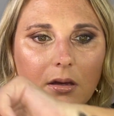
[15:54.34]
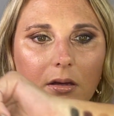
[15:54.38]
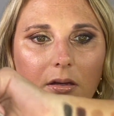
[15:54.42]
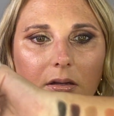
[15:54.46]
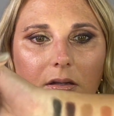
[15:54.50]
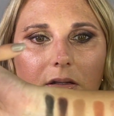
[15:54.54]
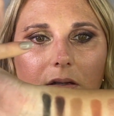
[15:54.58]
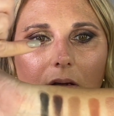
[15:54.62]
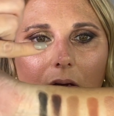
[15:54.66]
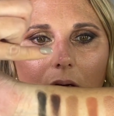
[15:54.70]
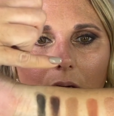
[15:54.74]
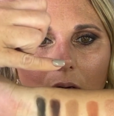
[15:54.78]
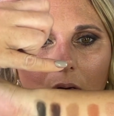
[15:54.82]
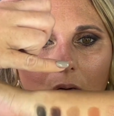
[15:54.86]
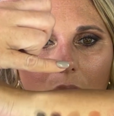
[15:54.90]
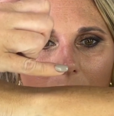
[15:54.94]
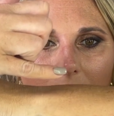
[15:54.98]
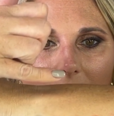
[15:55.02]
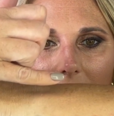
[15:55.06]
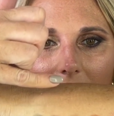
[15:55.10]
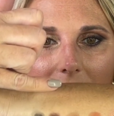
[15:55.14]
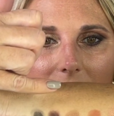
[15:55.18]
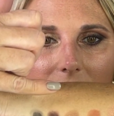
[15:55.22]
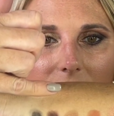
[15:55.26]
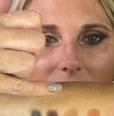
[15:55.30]
So we
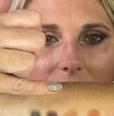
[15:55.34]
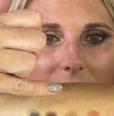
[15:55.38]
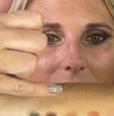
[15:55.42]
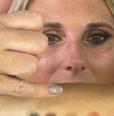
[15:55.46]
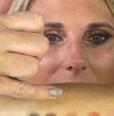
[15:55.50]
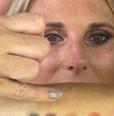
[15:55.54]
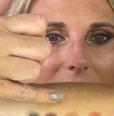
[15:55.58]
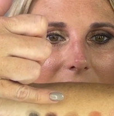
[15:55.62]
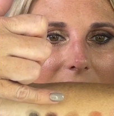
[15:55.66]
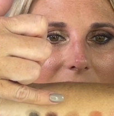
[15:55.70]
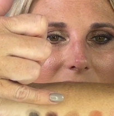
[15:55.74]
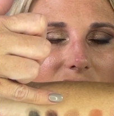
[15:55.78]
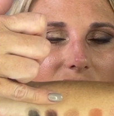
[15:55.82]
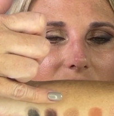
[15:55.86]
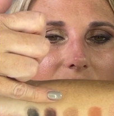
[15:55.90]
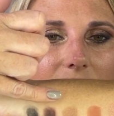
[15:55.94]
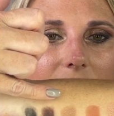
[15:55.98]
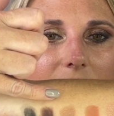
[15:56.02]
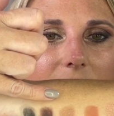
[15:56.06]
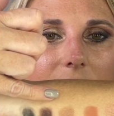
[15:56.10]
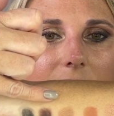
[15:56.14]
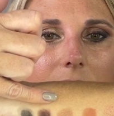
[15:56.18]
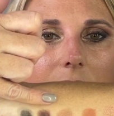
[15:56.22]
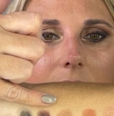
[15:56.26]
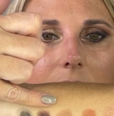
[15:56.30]
have Lash
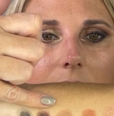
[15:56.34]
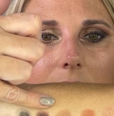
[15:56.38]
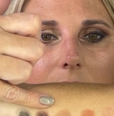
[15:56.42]
Line,